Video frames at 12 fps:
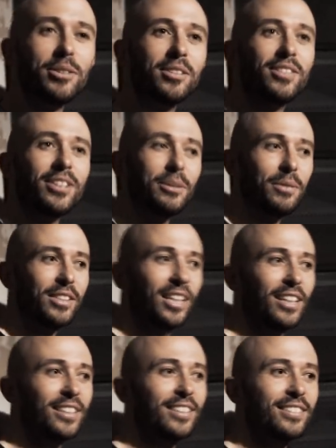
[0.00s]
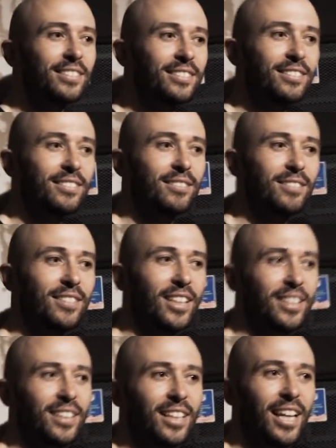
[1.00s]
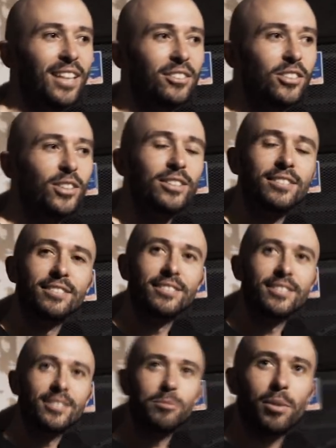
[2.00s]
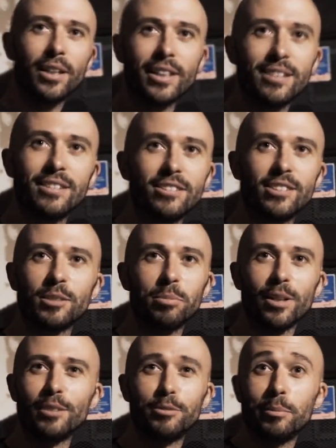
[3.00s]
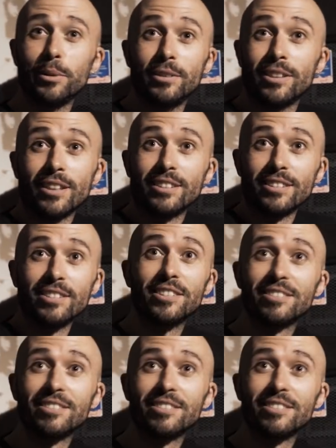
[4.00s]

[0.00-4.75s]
was like allowed, but I guess you just applied for a booze license.